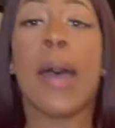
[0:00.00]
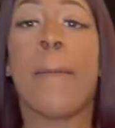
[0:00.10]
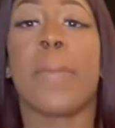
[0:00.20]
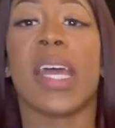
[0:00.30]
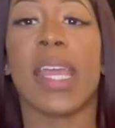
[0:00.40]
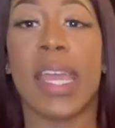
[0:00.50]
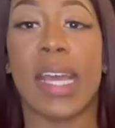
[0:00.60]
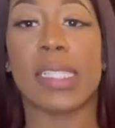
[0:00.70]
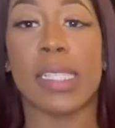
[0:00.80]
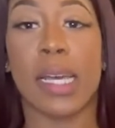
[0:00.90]
But
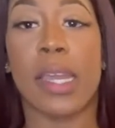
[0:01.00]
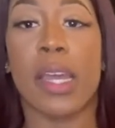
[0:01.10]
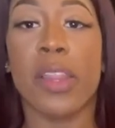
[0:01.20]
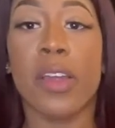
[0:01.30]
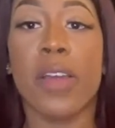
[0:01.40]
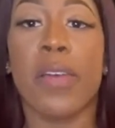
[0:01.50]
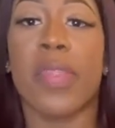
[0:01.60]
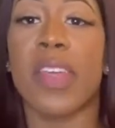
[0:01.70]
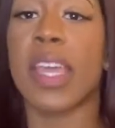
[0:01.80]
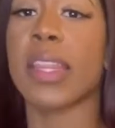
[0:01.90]
yes, another
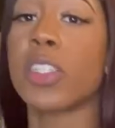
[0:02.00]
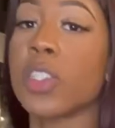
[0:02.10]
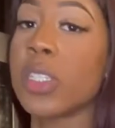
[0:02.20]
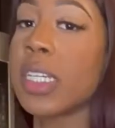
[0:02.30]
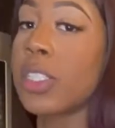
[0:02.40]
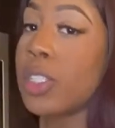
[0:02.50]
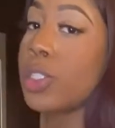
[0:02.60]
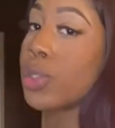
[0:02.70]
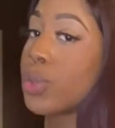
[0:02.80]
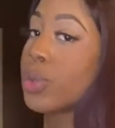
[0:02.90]
thing that you'll need to
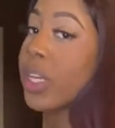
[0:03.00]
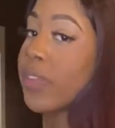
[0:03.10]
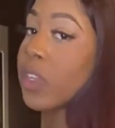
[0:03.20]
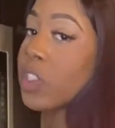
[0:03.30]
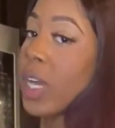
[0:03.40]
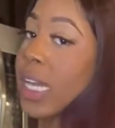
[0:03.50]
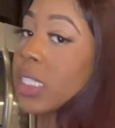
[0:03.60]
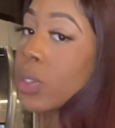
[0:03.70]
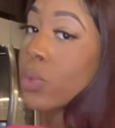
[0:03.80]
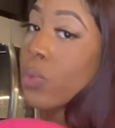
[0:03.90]
do if you're
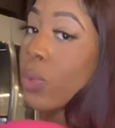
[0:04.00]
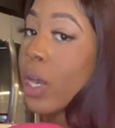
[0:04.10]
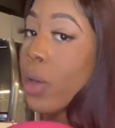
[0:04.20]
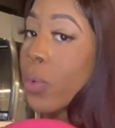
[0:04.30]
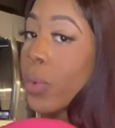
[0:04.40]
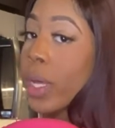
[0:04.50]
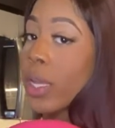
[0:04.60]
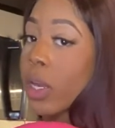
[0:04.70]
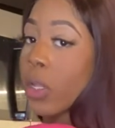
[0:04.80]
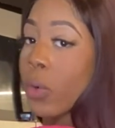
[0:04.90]
trying to grow
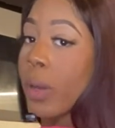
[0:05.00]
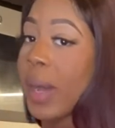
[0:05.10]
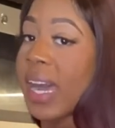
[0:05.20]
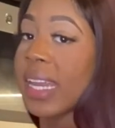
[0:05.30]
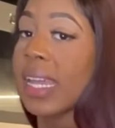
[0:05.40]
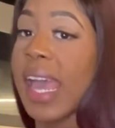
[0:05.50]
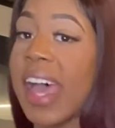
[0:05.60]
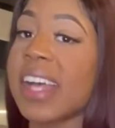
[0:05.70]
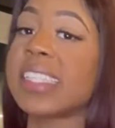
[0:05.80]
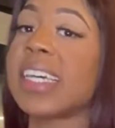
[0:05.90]
your lower body
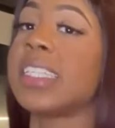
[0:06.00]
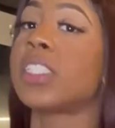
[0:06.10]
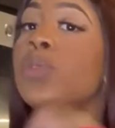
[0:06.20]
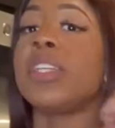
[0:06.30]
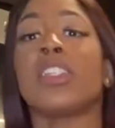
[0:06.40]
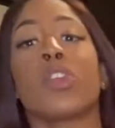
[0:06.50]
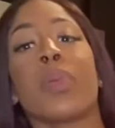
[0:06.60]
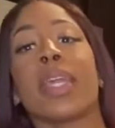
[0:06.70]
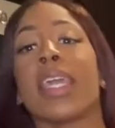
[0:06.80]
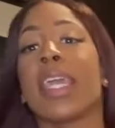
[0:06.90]
assets, you need to
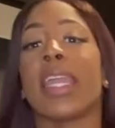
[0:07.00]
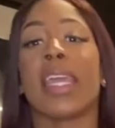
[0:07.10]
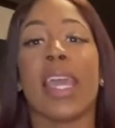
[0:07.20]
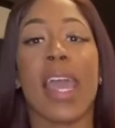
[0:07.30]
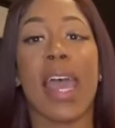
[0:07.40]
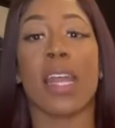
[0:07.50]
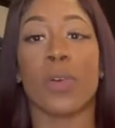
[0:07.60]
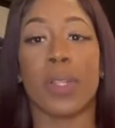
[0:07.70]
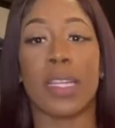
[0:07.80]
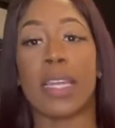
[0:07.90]
be eating
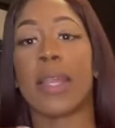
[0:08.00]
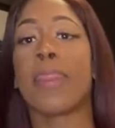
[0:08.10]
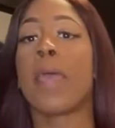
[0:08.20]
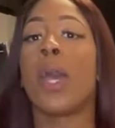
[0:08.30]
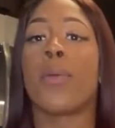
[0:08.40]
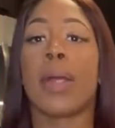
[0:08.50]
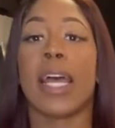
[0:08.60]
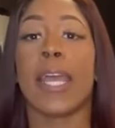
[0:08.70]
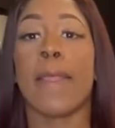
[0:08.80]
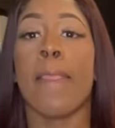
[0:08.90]
adequately,
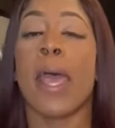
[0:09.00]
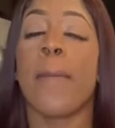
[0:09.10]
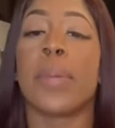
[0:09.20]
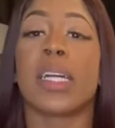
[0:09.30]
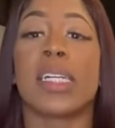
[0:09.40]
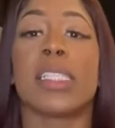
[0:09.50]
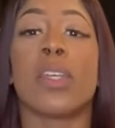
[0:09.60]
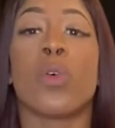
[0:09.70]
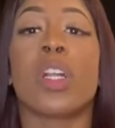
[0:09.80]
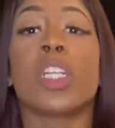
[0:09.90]
right? Because
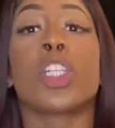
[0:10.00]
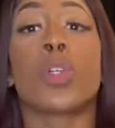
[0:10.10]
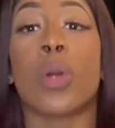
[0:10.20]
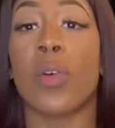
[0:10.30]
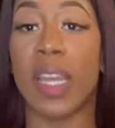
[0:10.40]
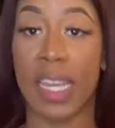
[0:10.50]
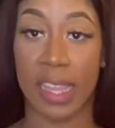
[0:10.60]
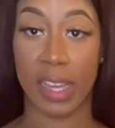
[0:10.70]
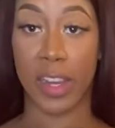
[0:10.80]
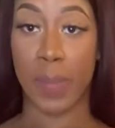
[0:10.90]
in order to grow
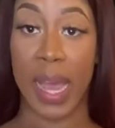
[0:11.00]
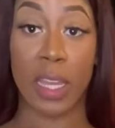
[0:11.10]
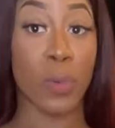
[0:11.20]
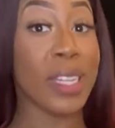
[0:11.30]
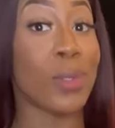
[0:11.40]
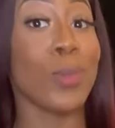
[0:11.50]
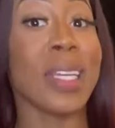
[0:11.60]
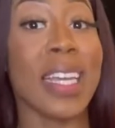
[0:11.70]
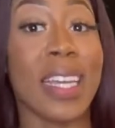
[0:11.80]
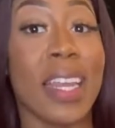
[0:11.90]
anything on your body, you need to
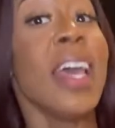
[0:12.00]
eat.